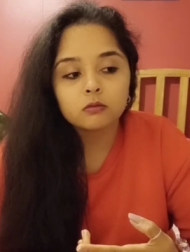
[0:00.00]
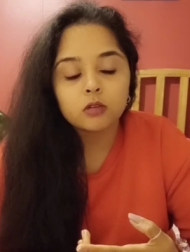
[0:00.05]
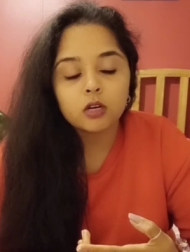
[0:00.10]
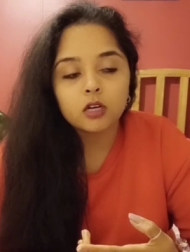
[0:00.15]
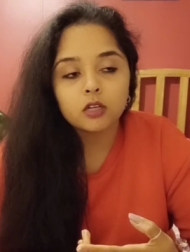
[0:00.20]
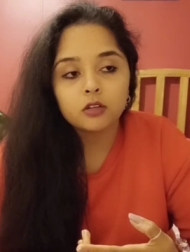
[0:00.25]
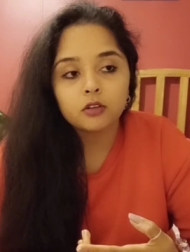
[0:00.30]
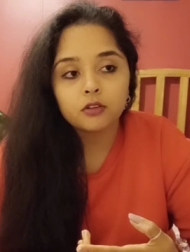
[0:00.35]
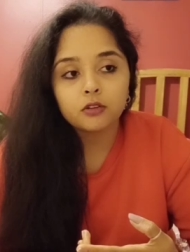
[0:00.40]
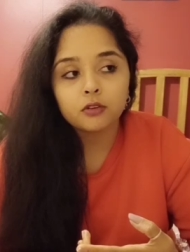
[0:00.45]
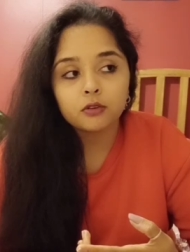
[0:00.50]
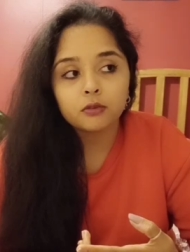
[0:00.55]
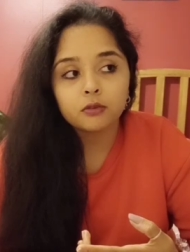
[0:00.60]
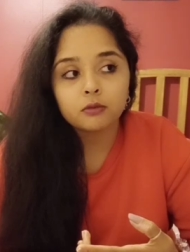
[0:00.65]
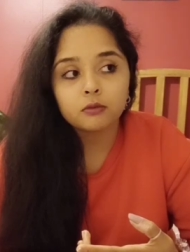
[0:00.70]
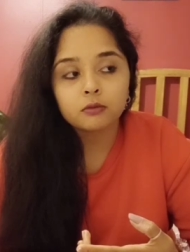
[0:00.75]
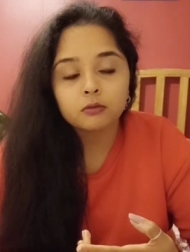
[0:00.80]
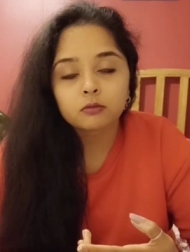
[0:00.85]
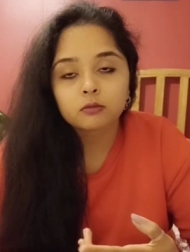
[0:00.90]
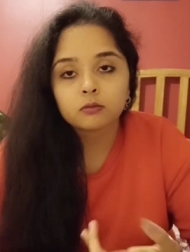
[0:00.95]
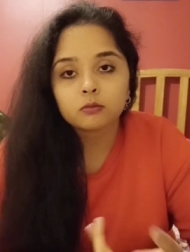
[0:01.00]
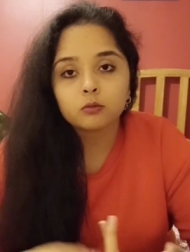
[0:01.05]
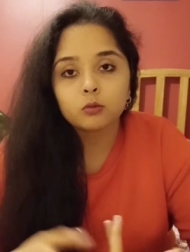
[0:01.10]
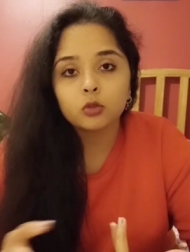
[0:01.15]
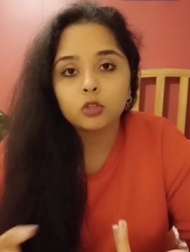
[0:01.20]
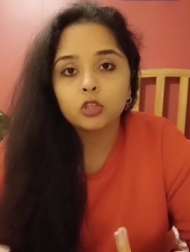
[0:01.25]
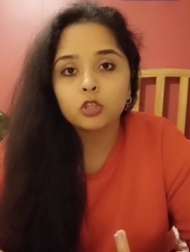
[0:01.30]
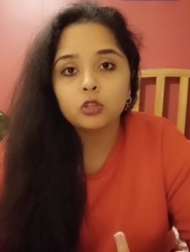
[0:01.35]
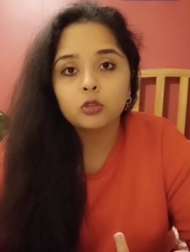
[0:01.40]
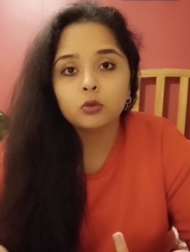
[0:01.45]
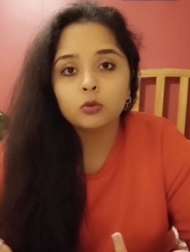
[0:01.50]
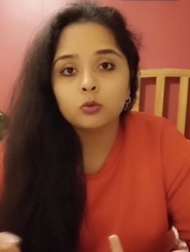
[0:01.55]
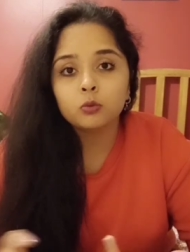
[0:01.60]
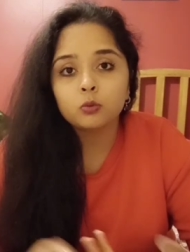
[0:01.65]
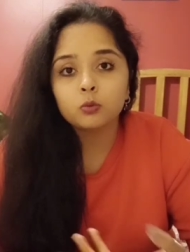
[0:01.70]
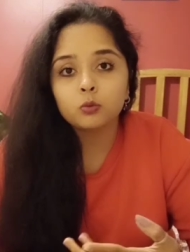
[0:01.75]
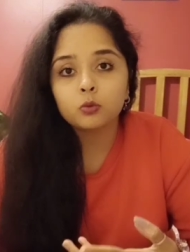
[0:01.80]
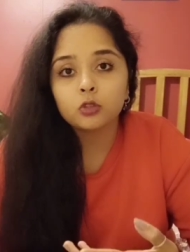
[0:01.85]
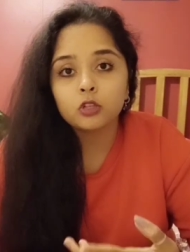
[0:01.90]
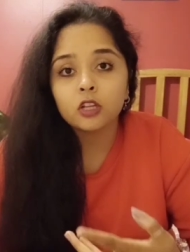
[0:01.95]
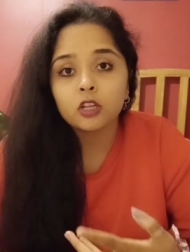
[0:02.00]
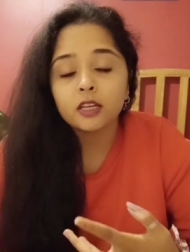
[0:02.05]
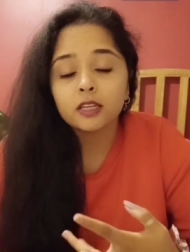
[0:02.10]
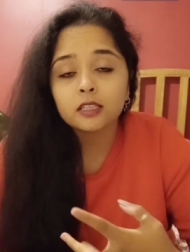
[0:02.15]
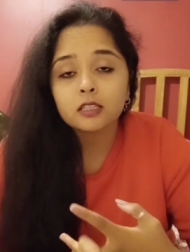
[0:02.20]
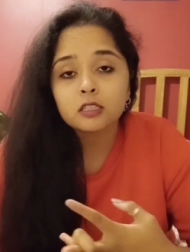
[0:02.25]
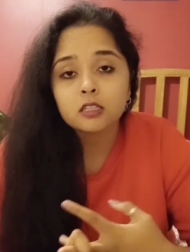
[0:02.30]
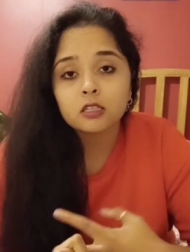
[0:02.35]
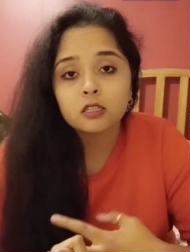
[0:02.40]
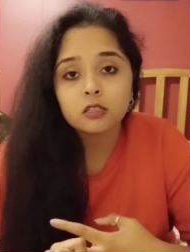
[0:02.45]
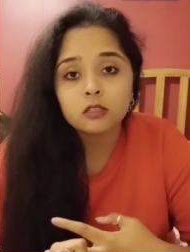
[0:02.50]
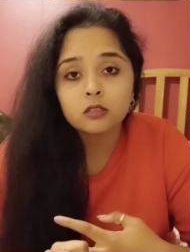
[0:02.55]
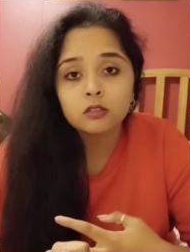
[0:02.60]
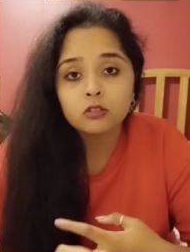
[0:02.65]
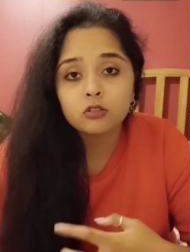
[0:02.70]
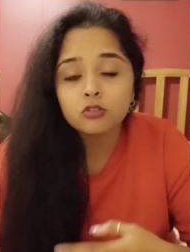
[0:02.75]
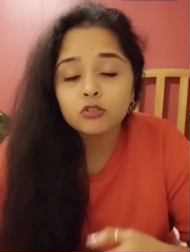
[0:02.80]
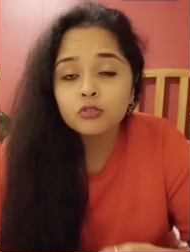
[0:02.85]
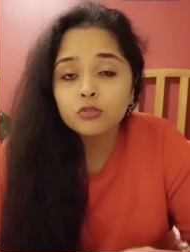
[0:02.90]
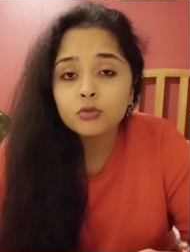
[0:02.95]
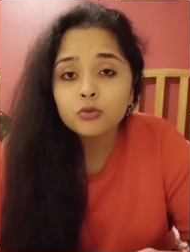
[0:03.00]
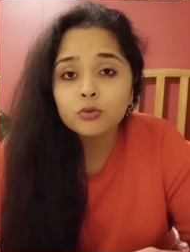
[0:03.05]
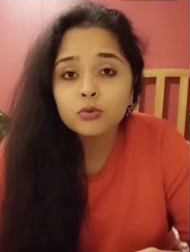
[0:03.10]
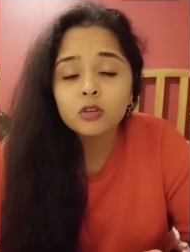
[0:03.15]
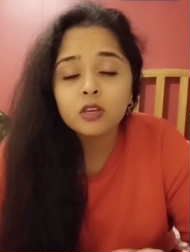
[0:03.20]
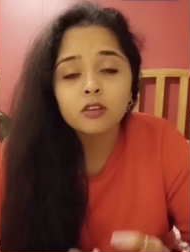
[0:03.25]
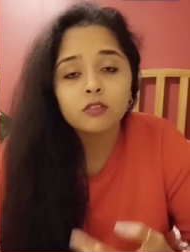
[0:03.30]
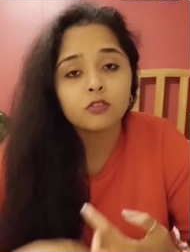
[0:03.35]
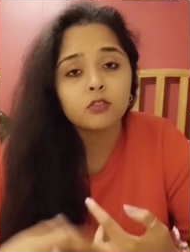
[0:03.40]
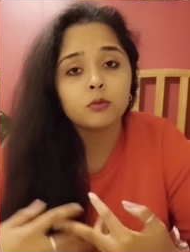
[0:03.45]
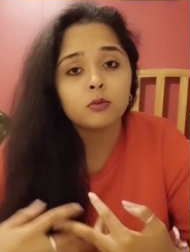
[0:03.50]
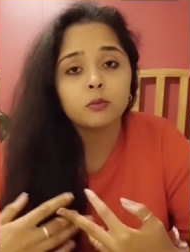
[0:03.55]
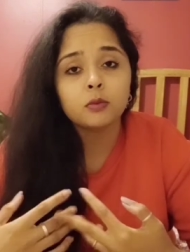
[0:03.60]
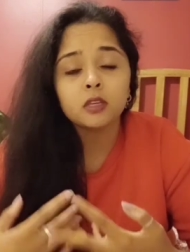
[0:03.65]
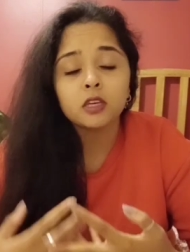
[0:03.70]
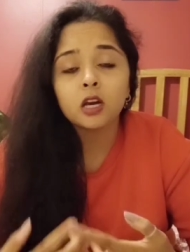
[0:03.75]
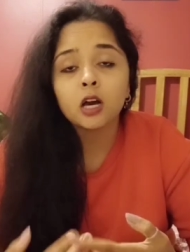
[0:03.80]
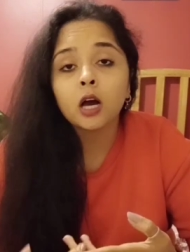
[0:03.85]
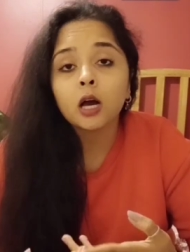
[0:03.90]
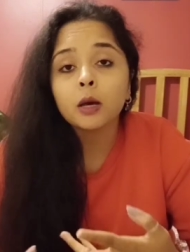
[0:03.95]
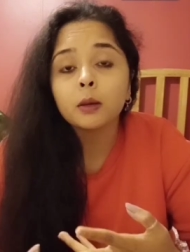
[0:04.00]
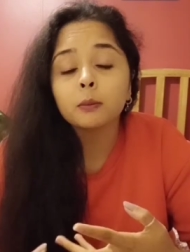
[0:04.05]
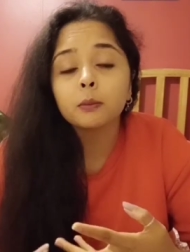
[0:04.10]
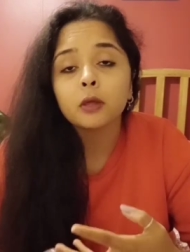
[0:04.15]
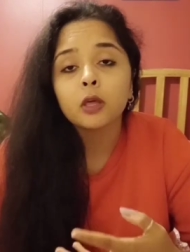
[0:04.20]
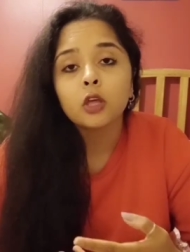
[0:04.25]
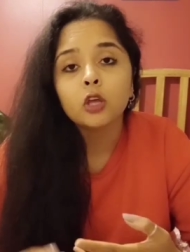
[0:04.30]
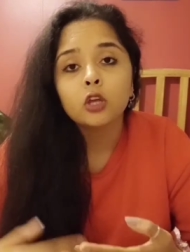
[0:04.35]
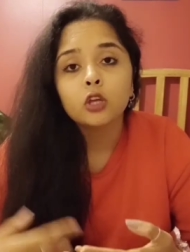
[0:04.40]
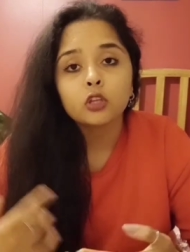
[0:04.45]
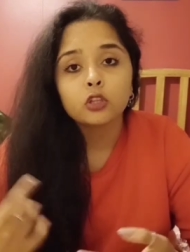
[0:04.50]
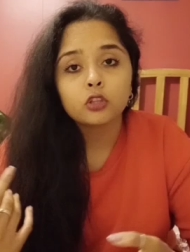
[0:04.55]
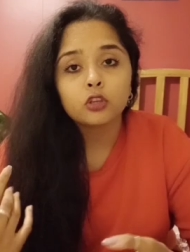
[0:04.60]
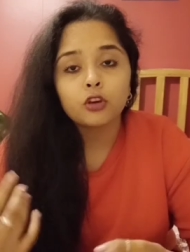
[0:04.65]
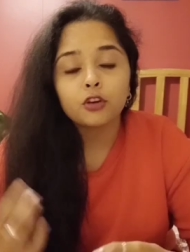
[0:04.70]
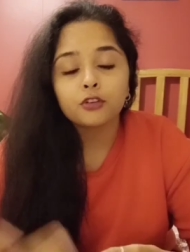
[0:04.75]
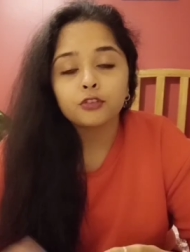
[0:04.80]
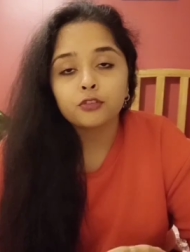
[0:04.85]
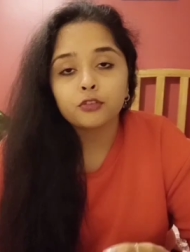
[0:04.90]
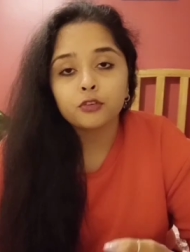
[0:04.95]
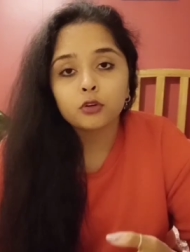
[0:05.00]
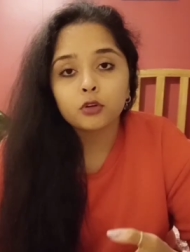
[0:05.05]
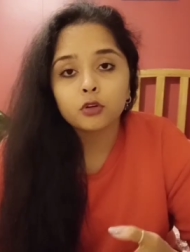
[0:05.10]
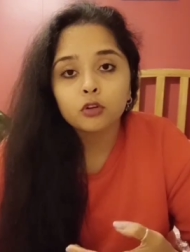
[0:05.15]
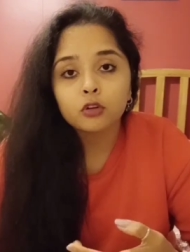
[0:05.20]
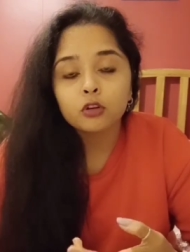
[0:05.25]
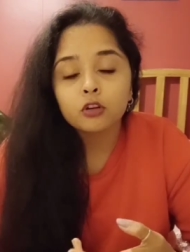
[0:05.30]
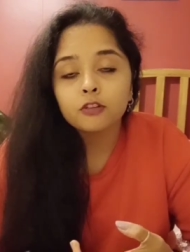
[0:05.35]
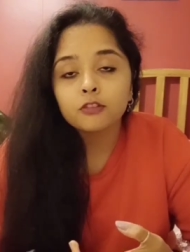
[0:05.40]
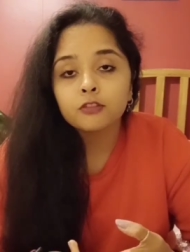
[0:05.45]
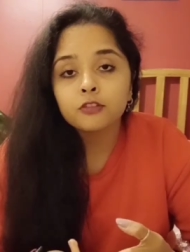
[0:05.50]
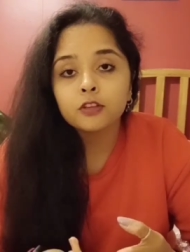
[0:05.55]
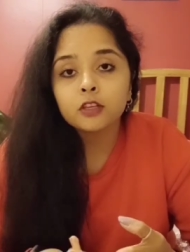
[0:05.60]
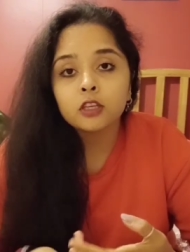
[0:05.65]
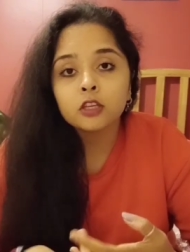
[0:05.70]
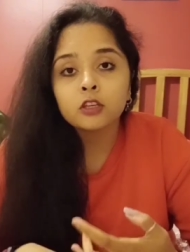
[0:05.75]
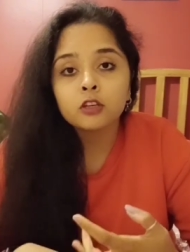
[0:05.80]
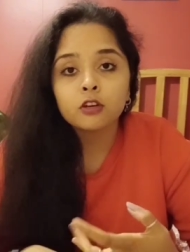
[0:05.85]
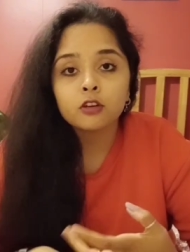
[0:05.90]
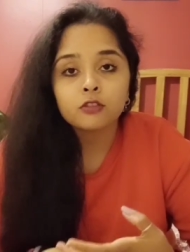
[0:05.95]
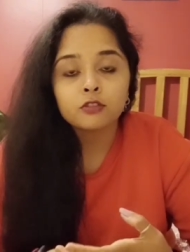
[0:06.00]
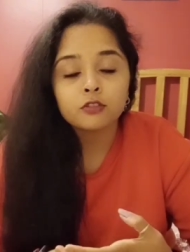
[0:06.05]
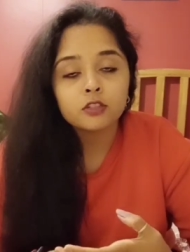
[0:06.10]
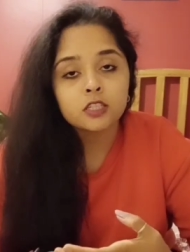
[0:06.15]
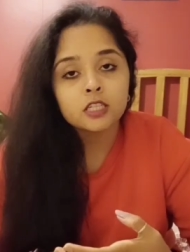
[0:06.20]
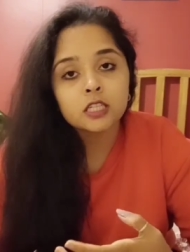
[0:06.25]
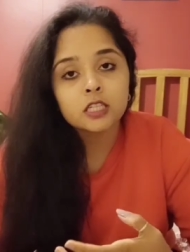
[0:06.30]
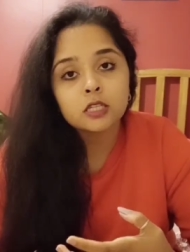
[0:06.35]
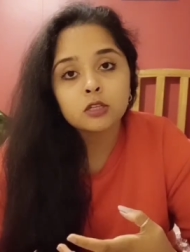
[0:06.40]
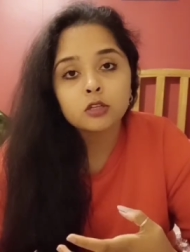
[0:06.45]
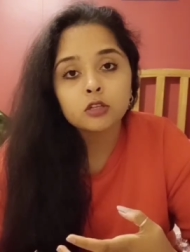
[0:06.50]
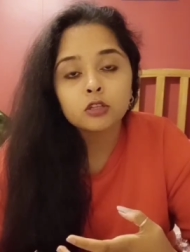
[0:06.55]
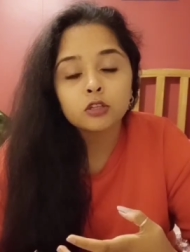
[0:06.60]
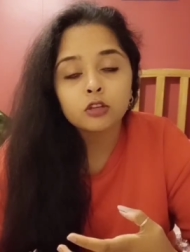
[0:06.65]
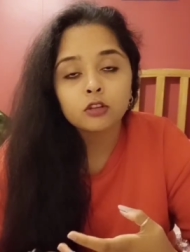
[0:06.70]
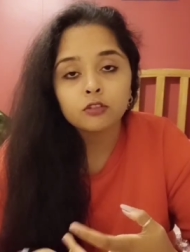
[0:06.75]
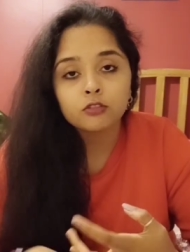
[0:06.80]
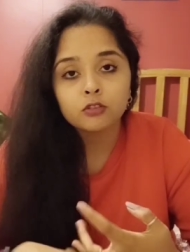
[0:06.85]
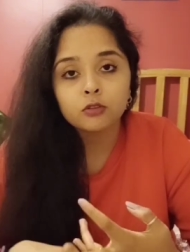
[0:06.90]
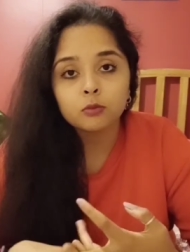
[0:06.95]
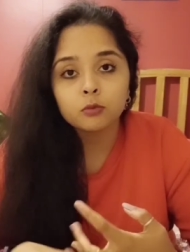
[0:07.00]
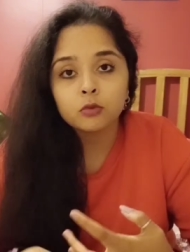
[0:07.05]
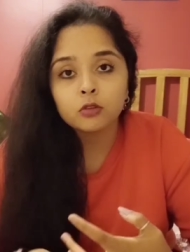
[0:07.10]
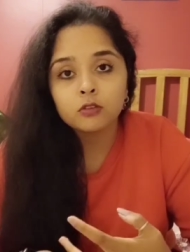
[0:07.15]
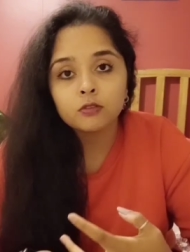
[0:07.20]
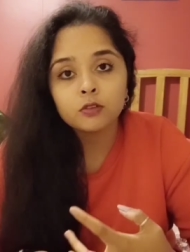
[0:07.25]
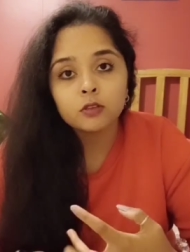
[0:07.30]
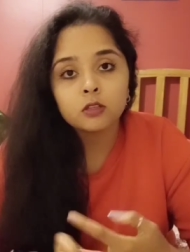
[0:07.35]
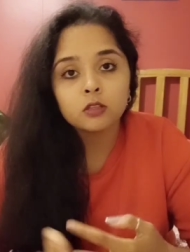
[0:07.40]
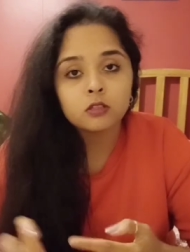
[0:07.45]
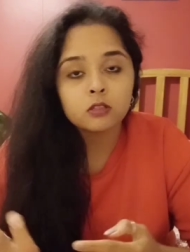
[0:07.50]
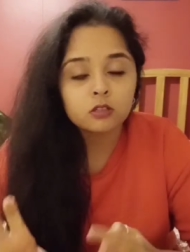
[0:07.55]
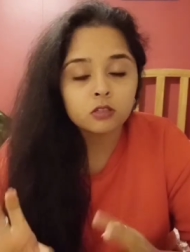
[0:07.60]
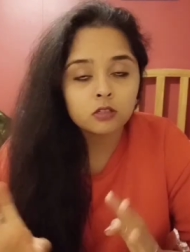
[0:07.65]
I don't know, what you would like to do, if you meet up, go for a coffee, go for dinner, go for a movie,